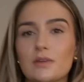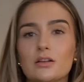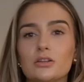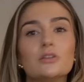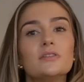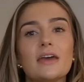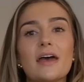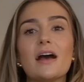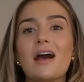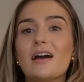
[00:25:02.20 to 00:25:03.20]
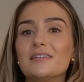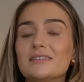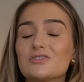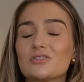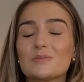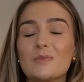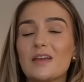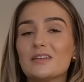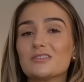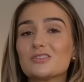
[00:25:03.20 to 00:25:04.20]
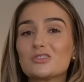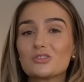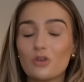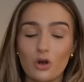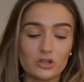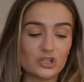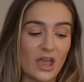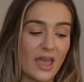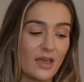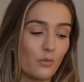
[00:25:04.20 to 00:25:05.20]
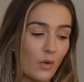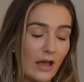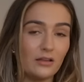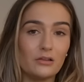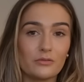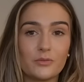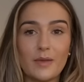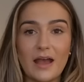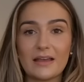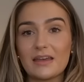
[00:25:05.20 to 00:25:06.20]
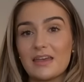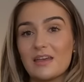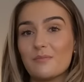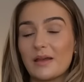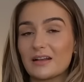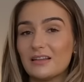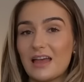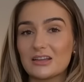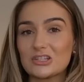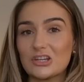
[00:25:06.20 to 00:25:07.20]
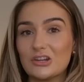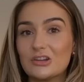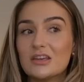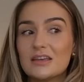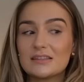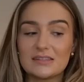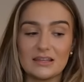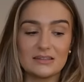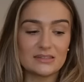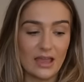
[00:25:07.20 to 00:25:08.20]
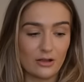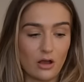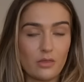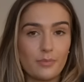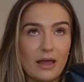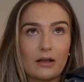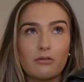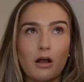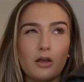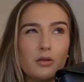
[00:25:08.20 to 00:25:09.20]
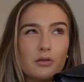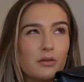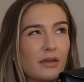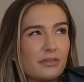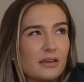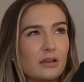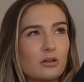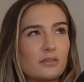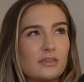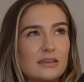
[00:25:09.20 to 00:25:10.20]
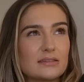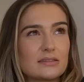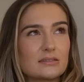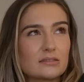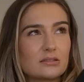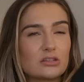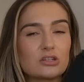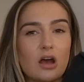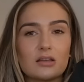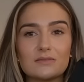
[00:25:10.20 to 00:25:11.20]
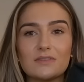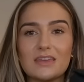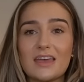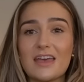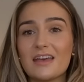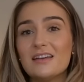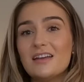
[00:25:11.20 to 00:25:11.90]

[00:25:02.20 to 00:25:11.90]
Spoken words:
include it, and it's just been such a well-loved bag in my collection since I got the black one. I think I got this the start of the year,